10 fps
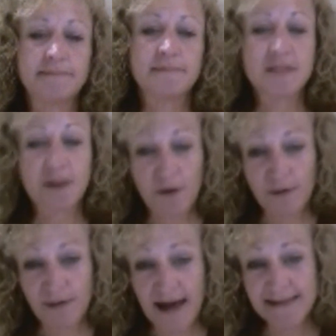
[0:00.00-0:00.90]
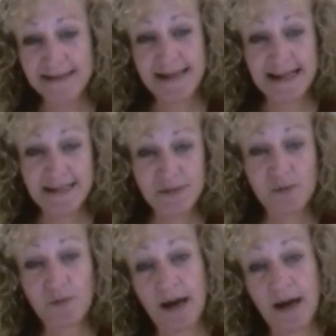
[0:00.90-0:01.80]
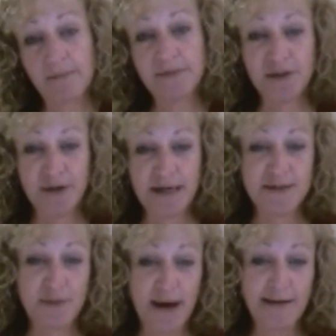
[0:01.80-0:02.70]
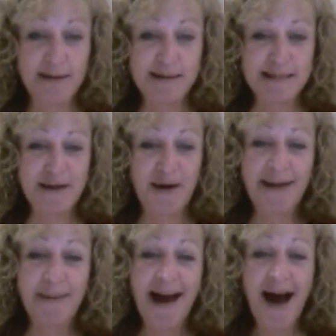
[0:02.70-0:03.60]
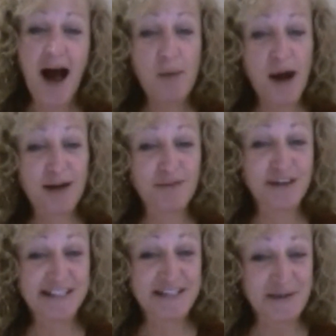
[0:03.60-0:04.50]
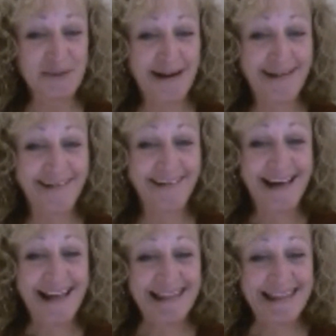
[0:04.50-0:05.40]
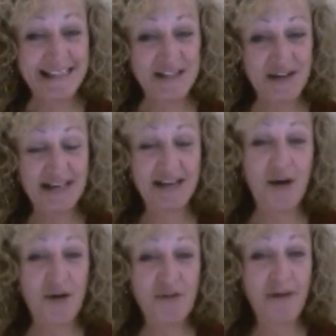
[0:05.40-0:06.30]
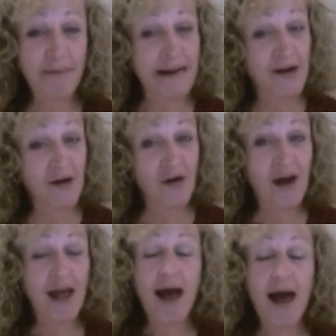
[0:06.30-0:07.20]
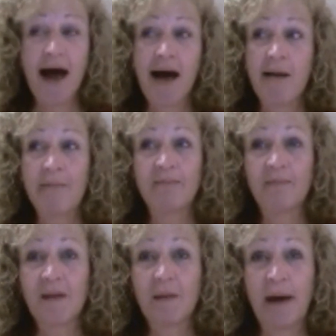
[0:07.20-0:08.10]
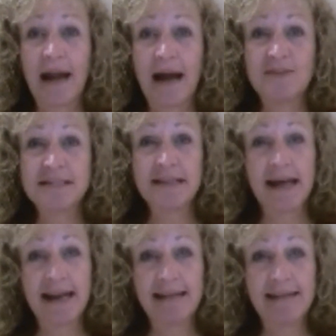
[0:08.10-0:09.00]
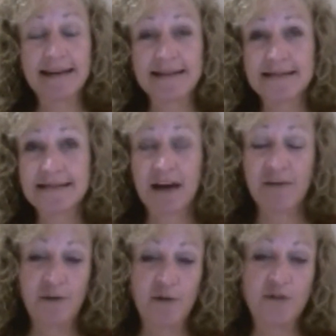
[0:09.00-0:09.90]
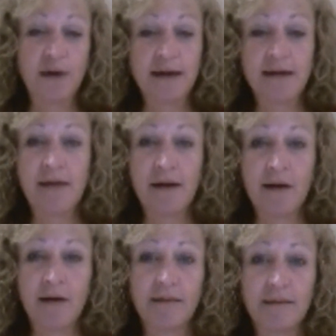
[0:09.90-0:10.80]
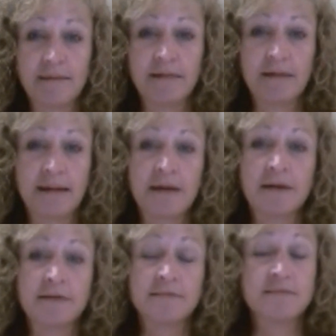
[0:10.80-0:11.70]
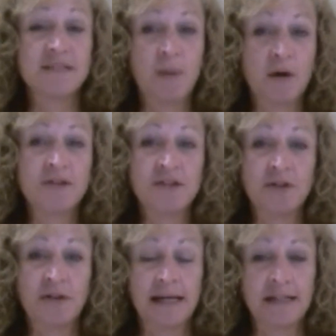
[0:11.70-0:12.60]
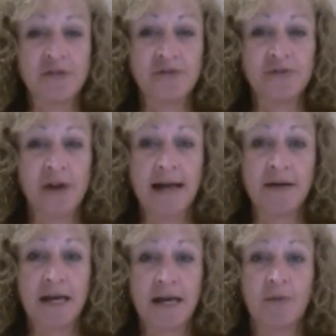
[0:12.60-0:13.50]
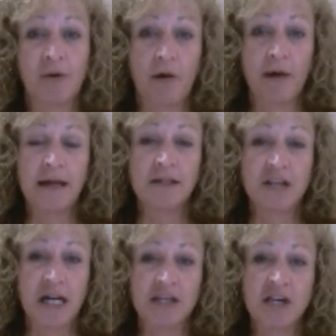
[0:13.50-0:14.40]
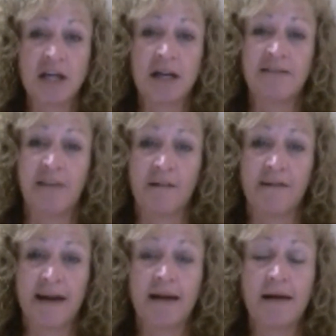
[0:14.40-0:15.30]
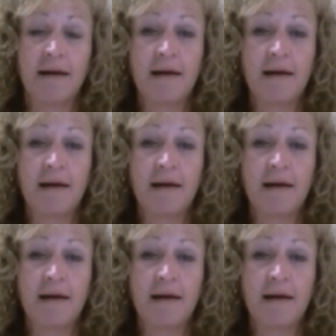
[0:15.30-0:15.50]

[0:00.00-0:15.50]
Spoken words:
so that's what I'm doing as well. So I'm not really sure where things are going to go from here, but I'm just letting things unfold the way that they're supposed to, and I try to keep growing and changing and evolving,